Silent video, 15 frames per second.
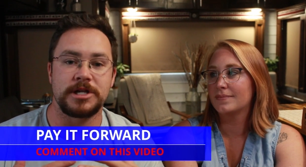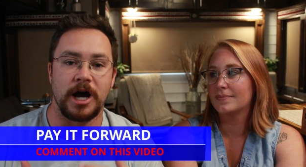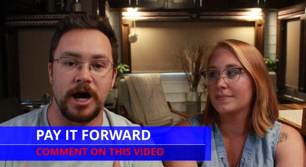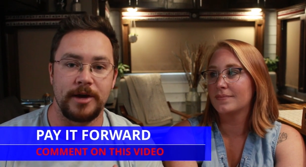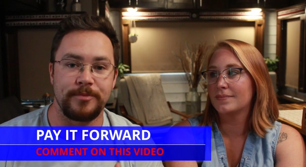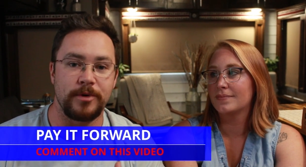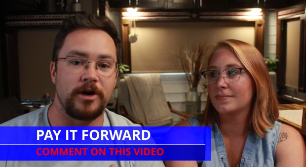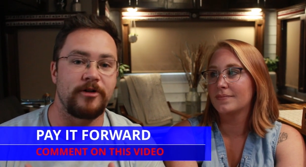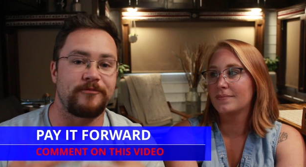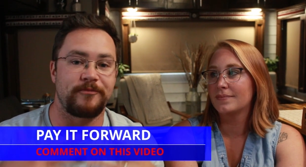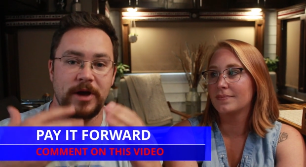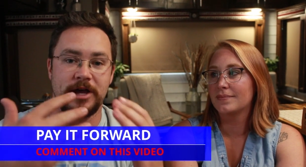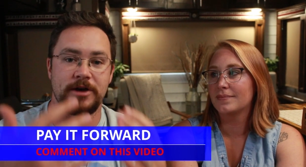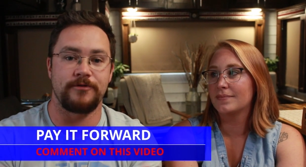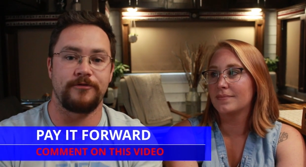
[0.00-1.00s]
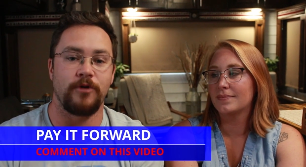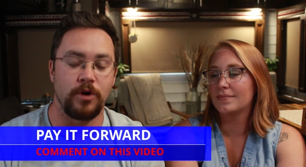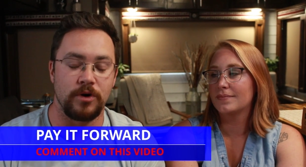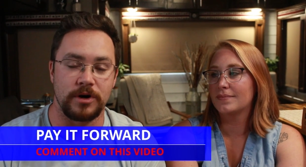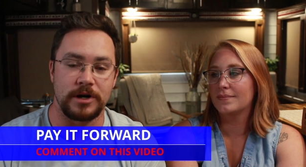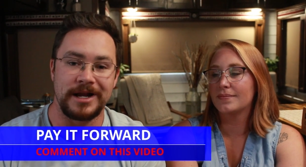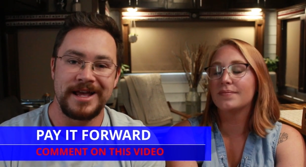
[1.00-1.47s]
Speaker 1: type of pay it
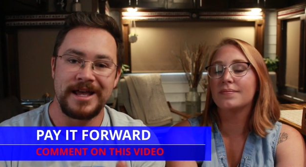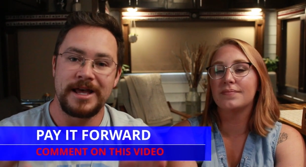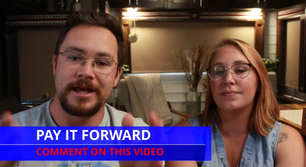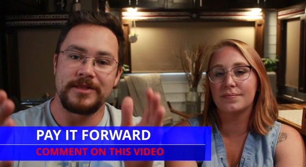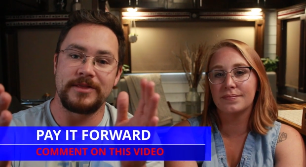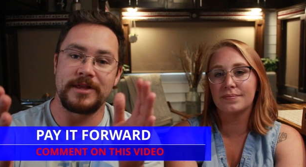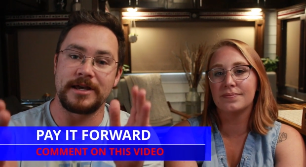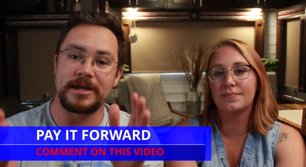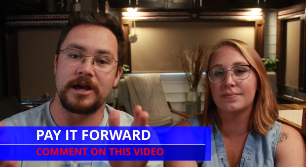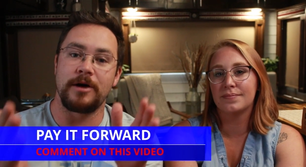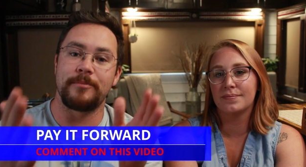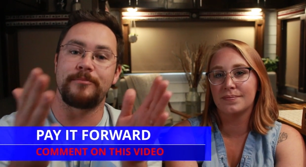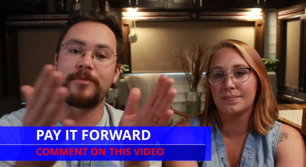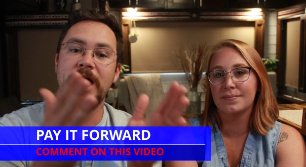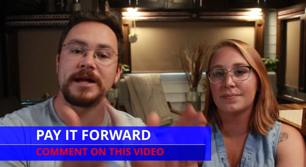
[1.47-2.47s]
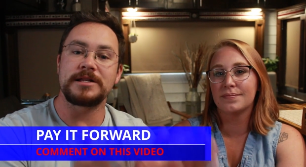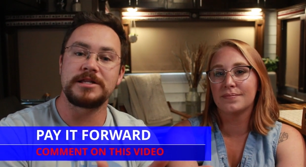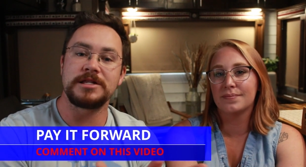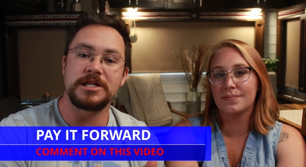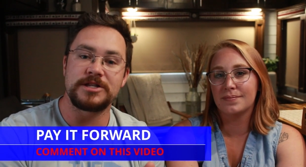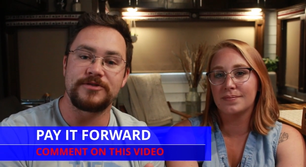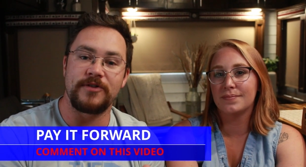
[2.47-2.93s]
forward then come back to
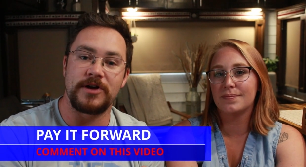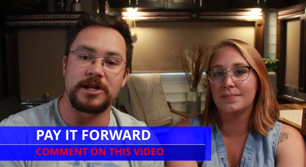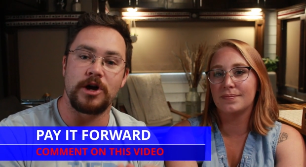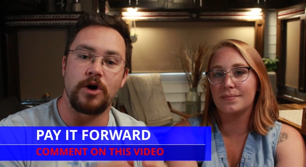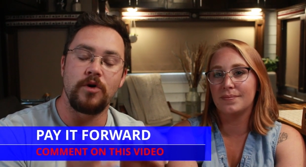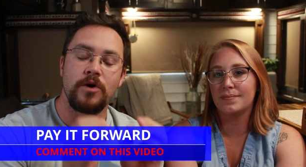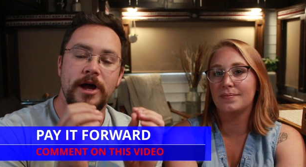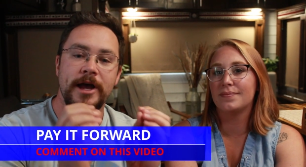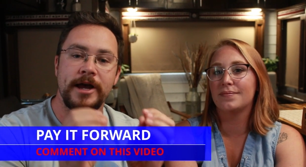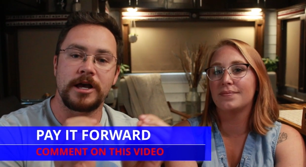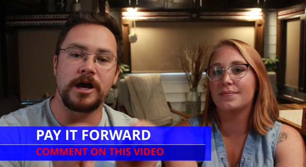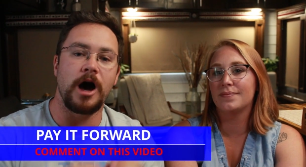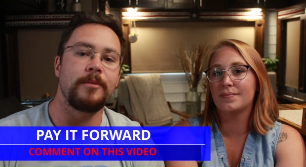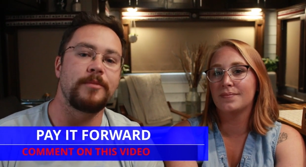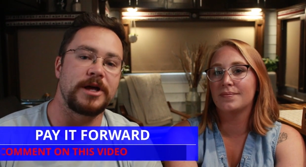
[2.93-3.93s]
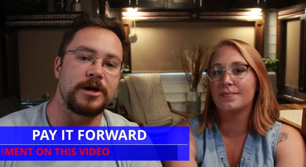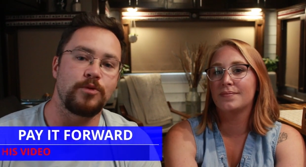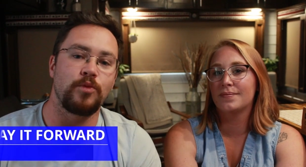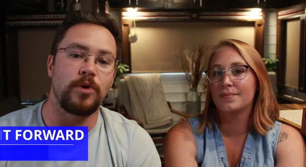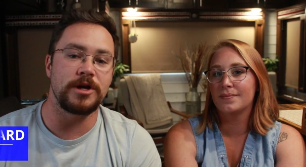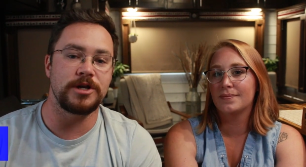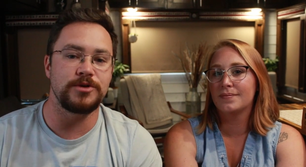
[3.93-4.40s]
this video and comment
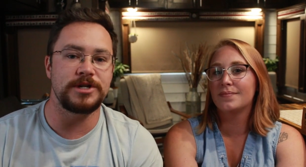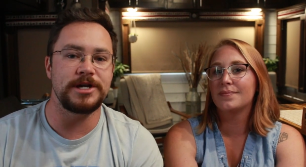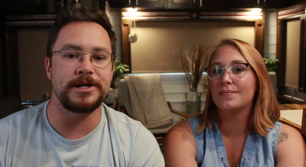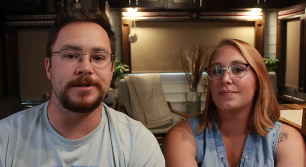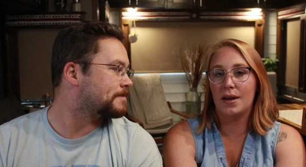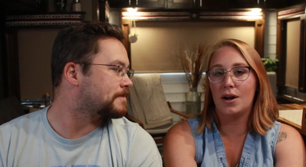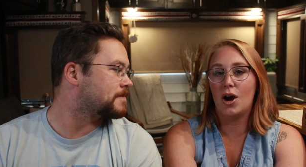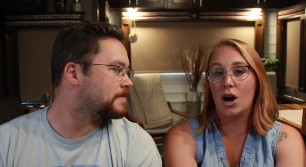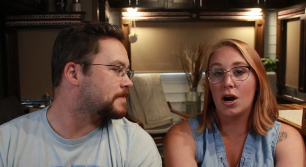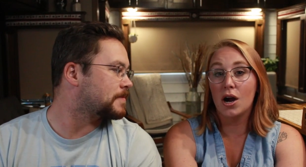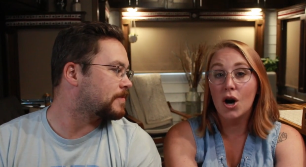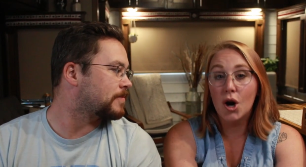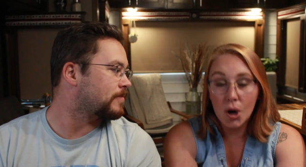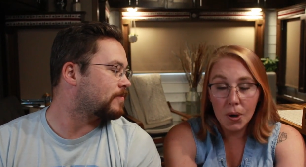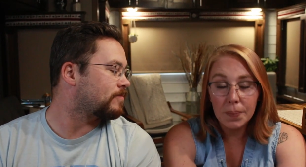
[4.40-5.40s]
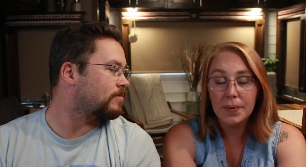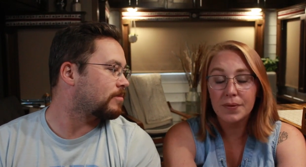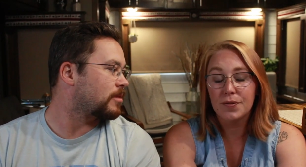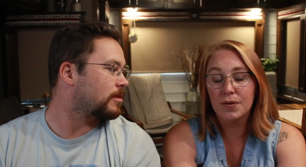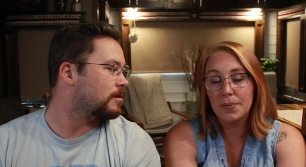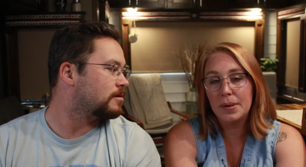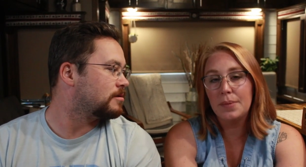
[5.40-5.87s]
what you did. And our hope
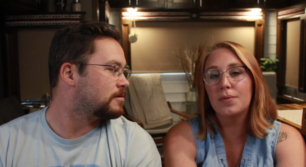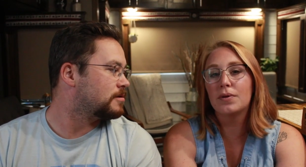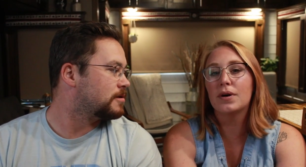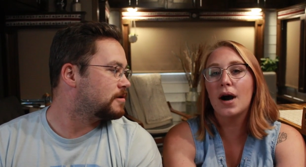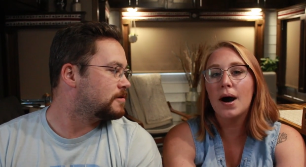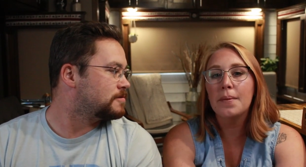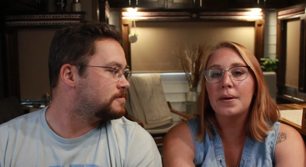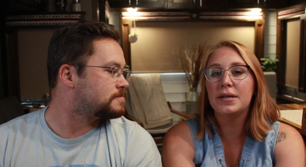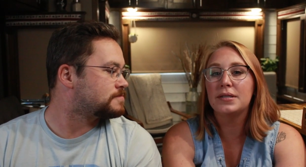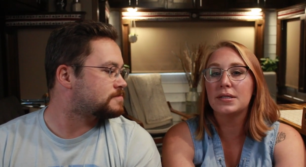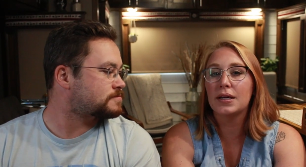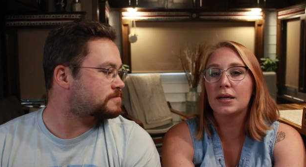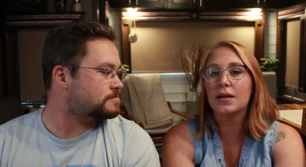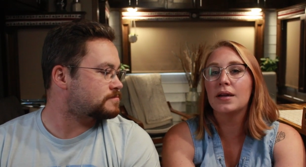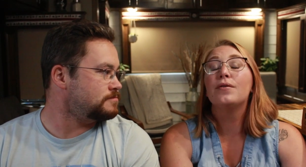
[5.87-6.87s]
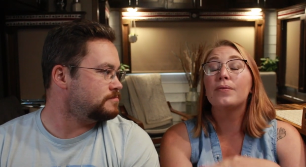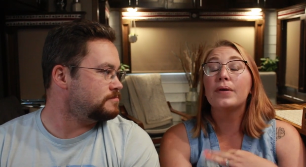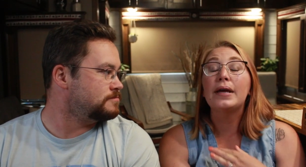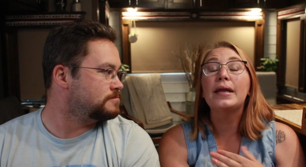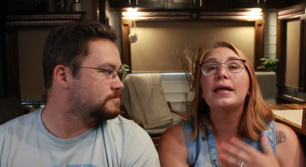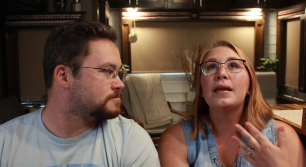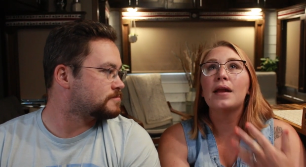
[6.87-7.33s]
Speaker 2: for people commenting and
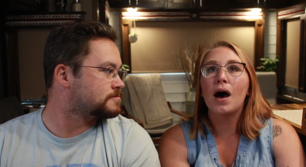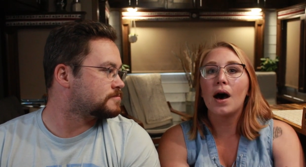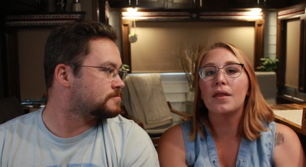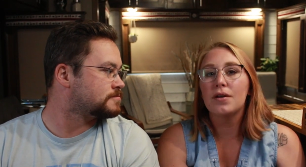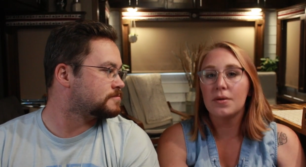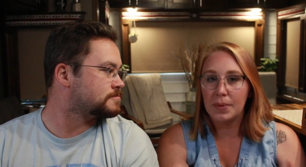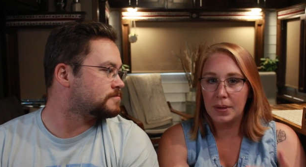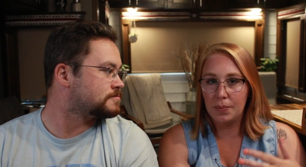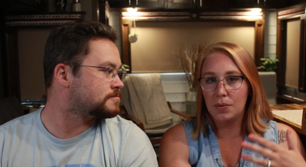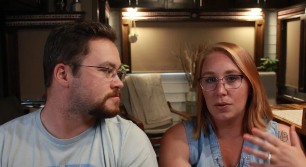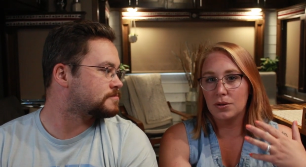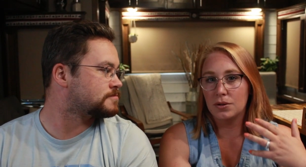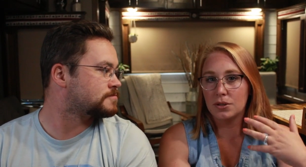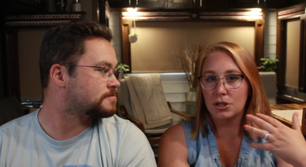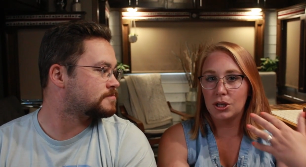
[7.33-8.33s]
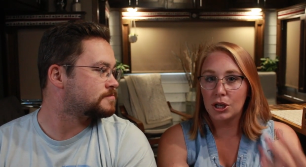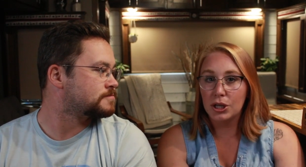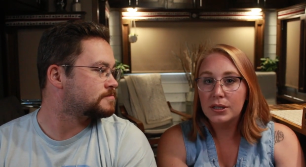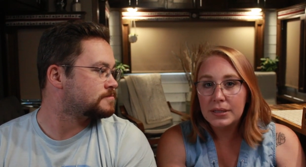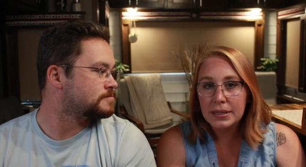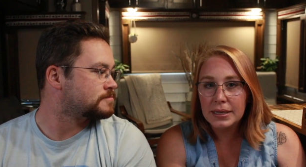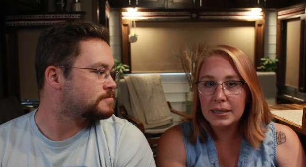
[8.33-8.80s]
reading other people's
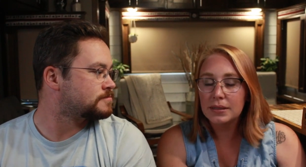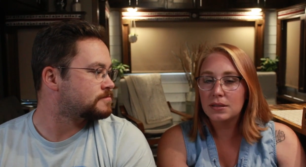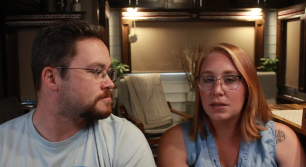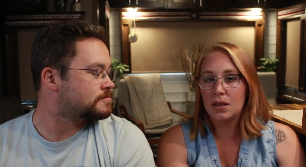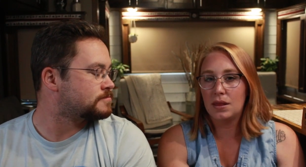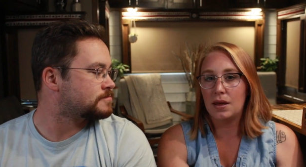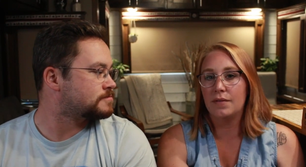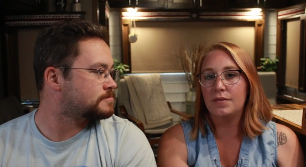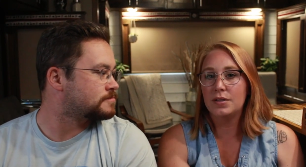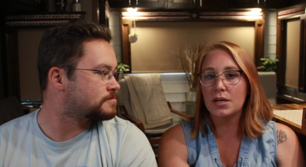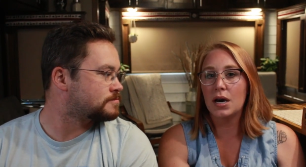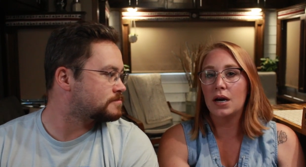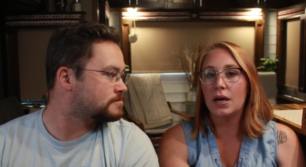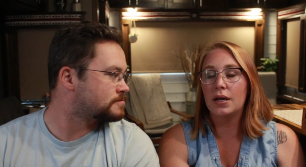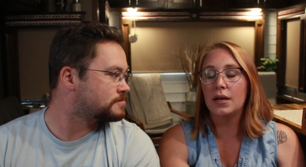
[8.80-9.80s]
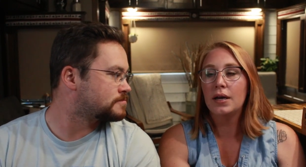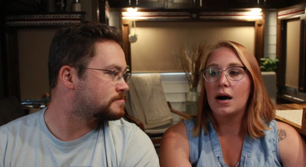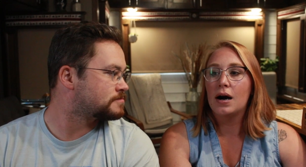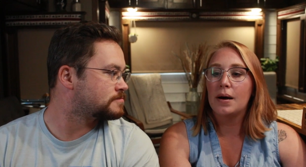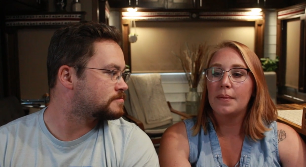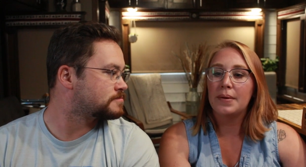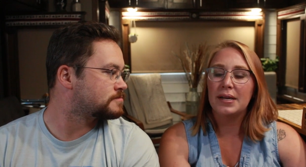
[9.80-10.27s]
good deeds that they've done,
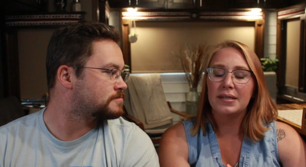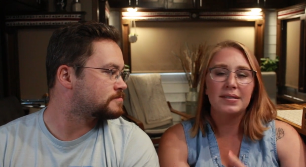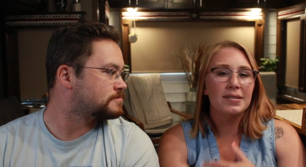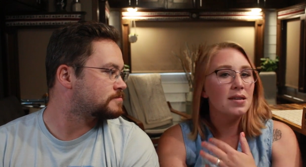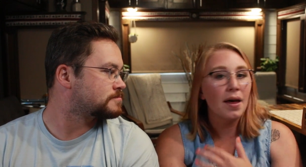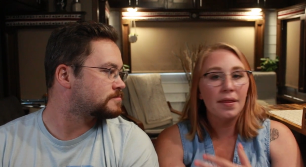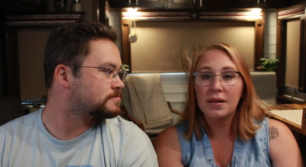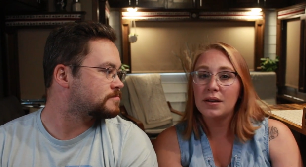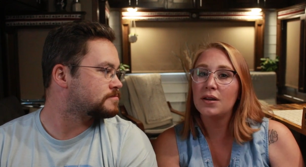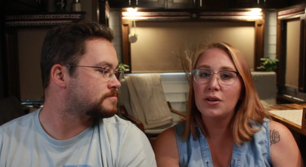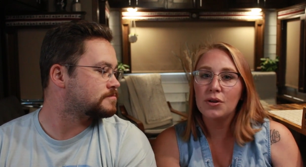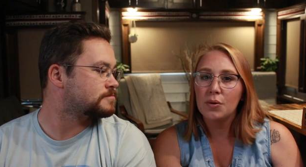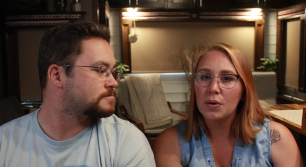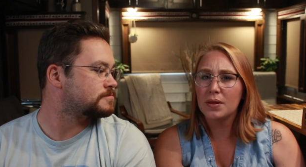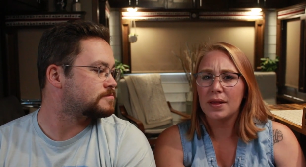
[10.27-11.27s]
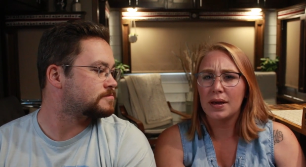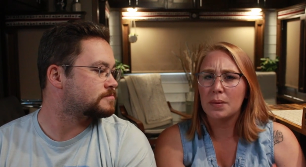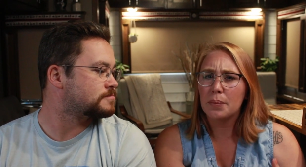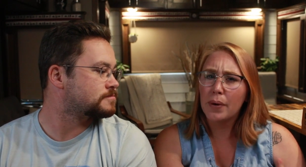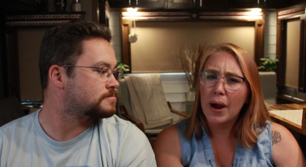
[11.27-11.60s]
um, it's nothing to do with like